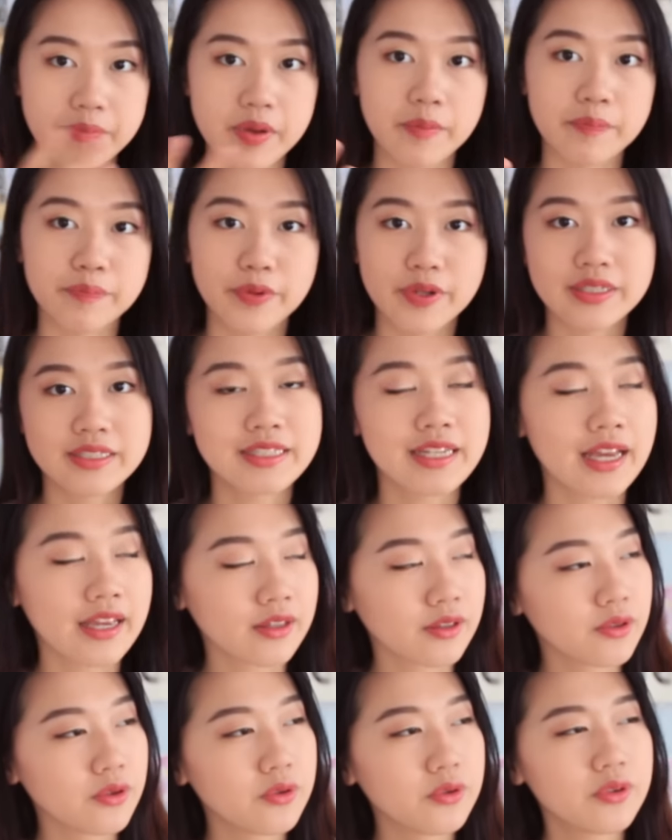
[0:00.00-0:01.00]
pimples.
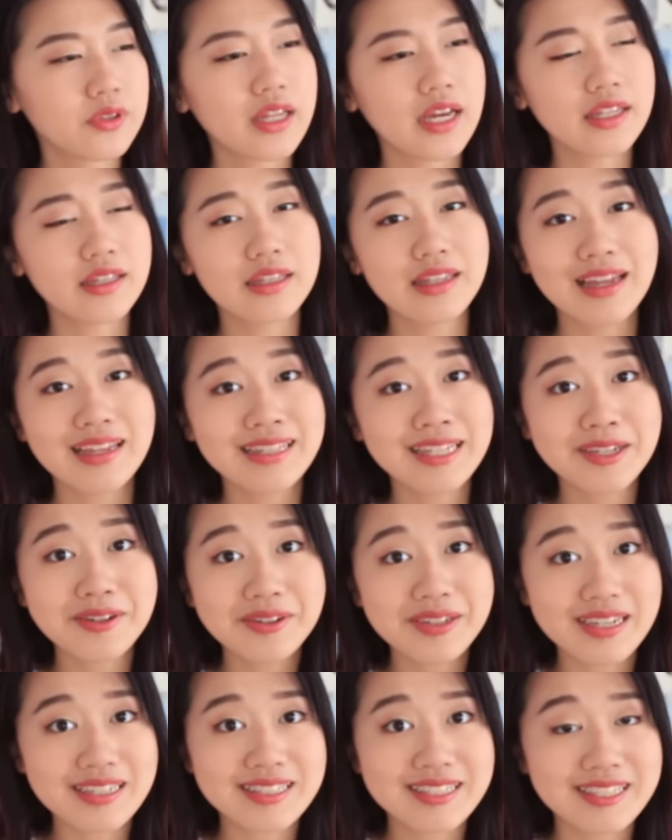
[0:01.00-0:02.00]
Like, dude, di ko
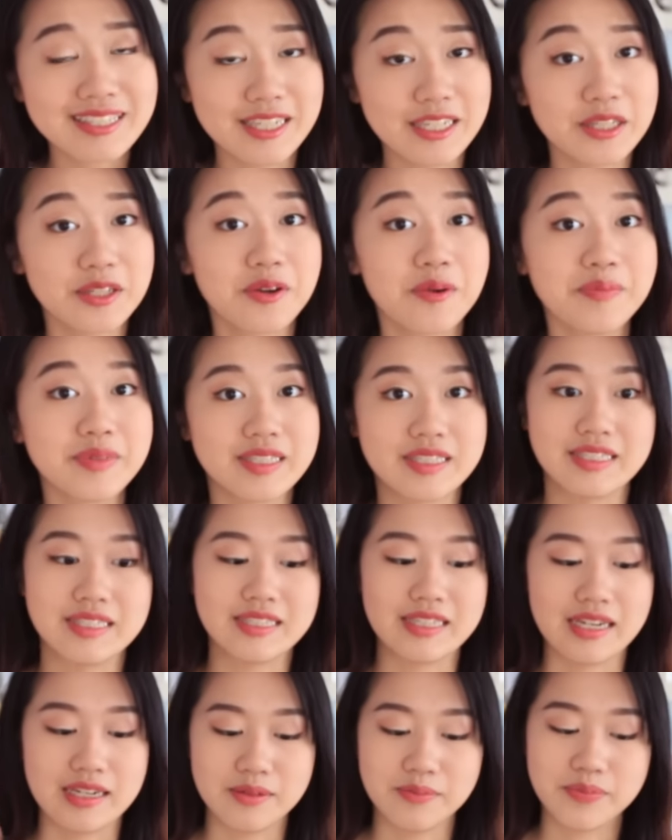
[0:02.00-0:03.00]
get skin ko
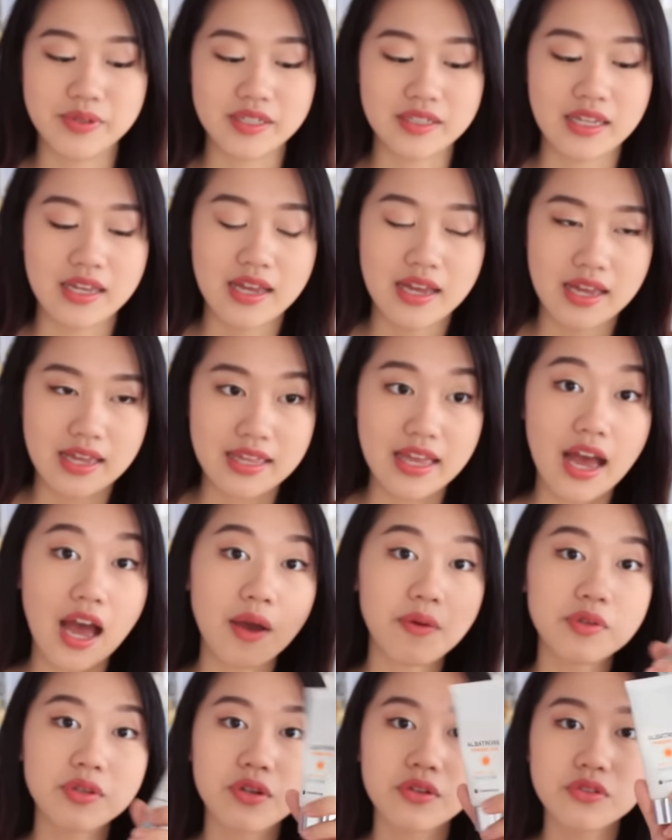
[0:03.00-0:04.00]
minsan, but yeah,
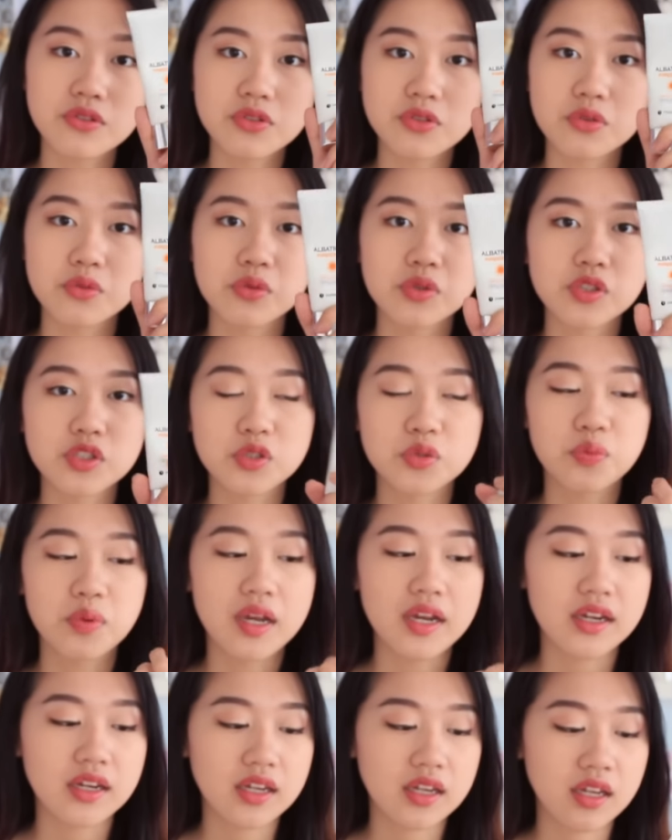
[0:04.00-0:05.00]
I would go to school just
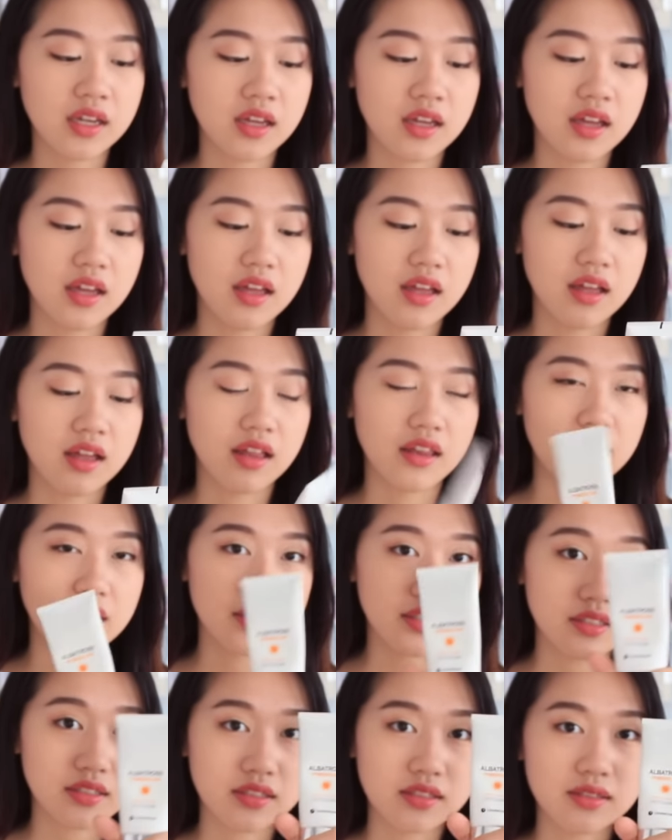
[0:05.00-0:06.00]
wearing
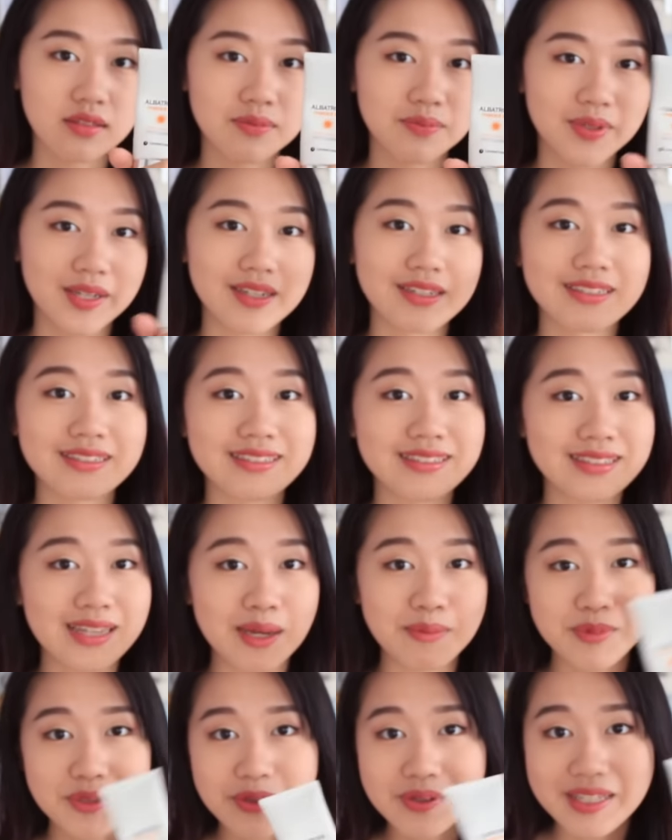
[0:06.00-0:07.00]
this because
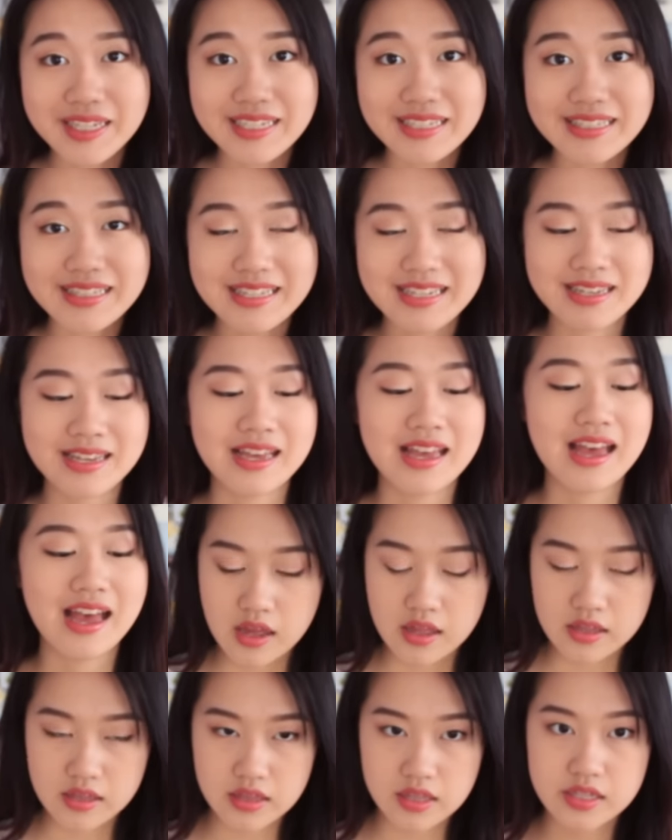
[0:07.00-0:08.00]
I'm so lazy.
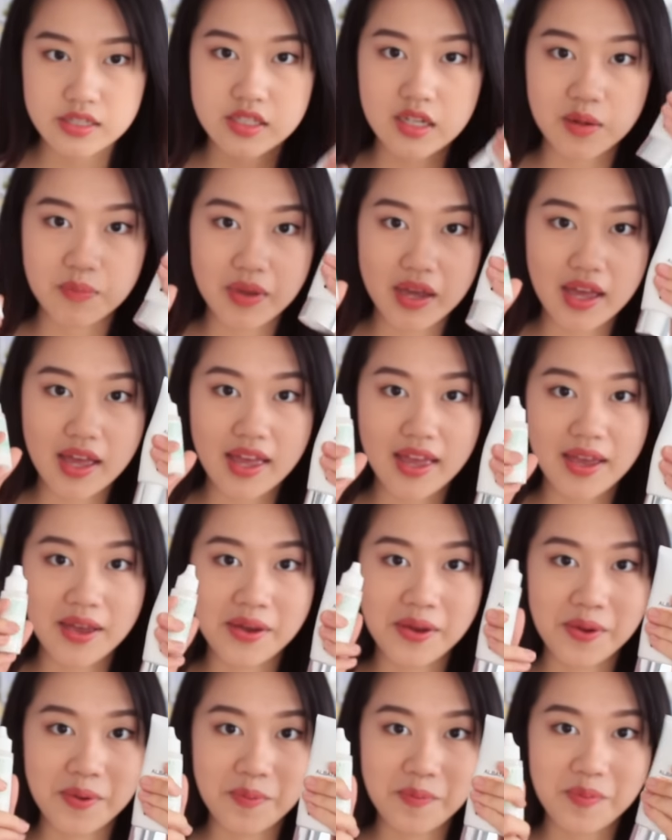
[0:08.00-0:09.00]
These are
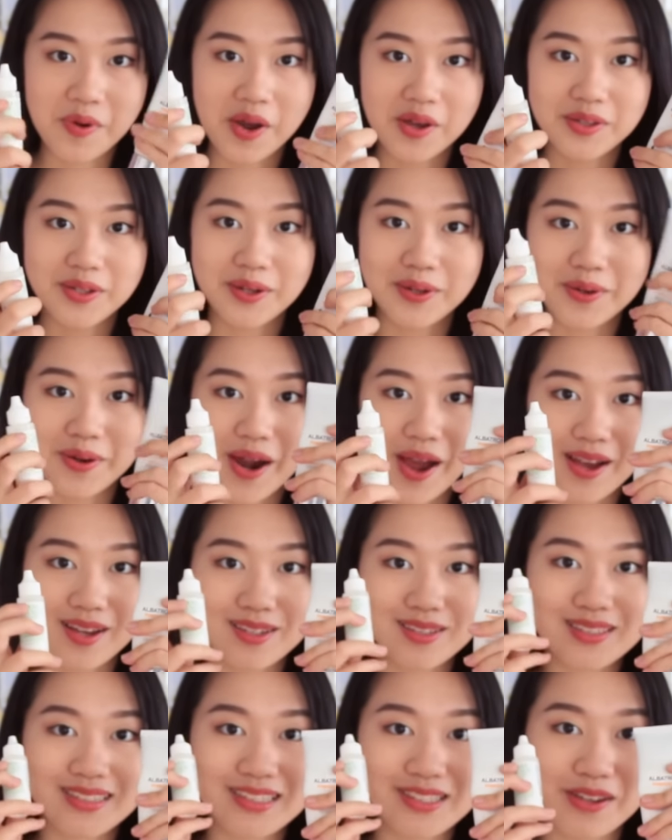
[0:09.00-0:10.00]
my product
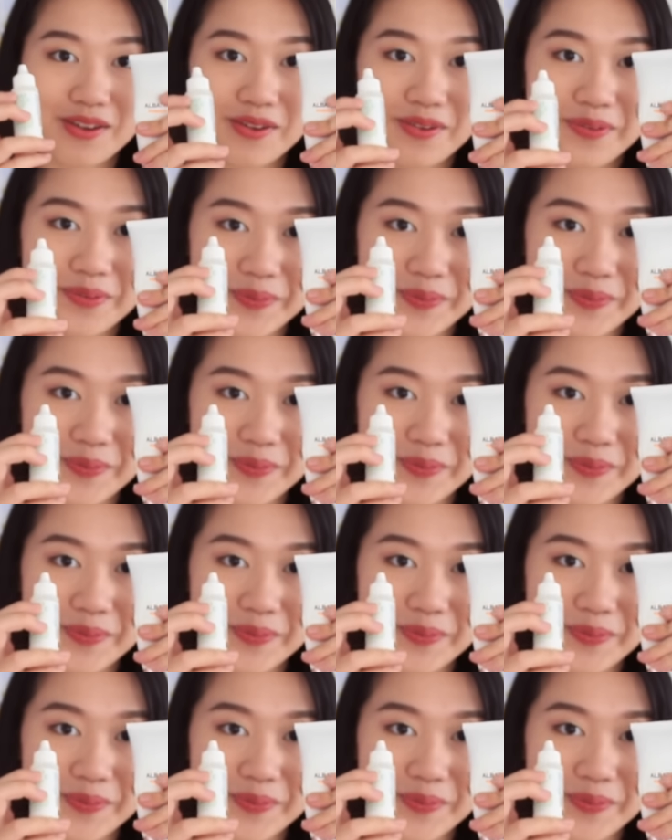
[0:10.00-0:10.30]
recs.